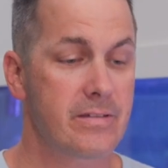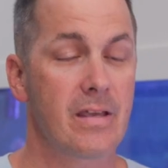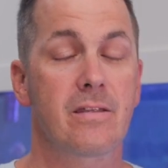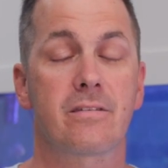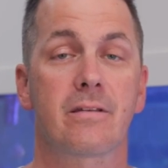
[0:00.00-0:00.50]

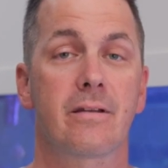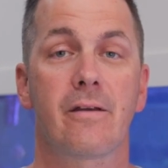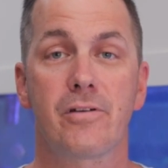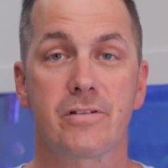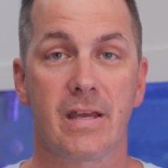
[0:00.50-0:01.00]
say the salinity
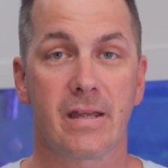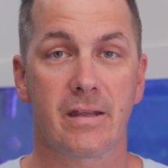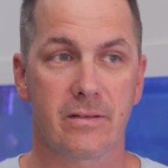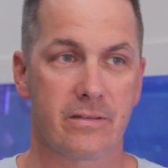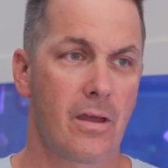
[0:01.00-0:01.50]
of your
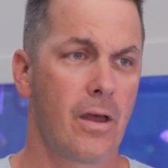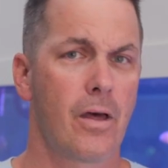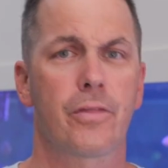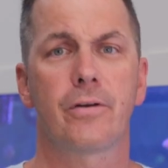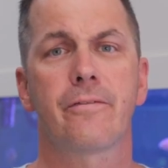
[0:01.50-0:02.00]
tank is
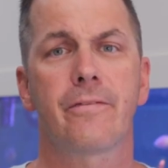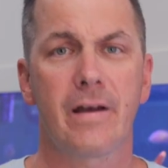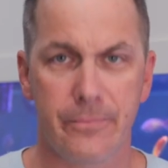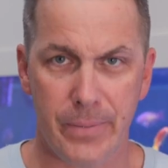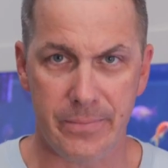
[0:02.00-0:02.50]

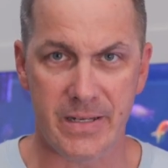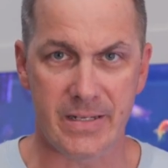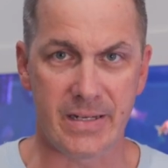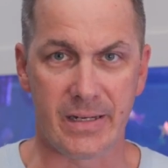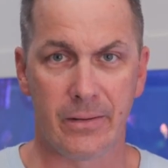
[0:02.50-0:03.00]
35
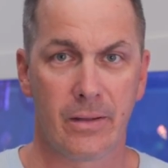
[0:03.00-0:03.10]
ppt.